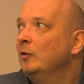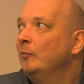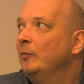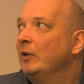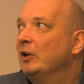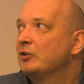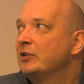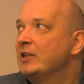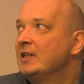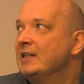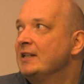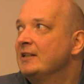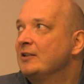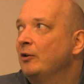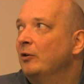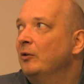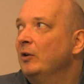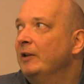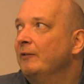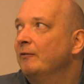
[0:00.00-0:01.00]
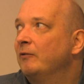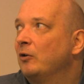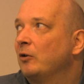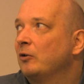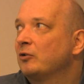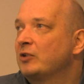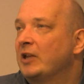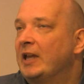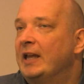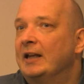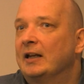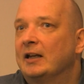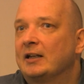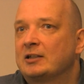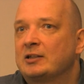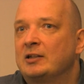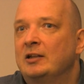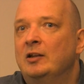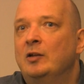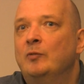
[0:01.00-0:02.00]
because this is only for
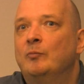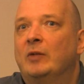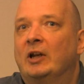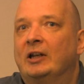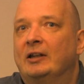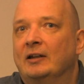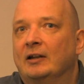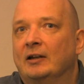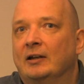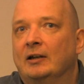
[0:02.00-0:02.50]
scalars, but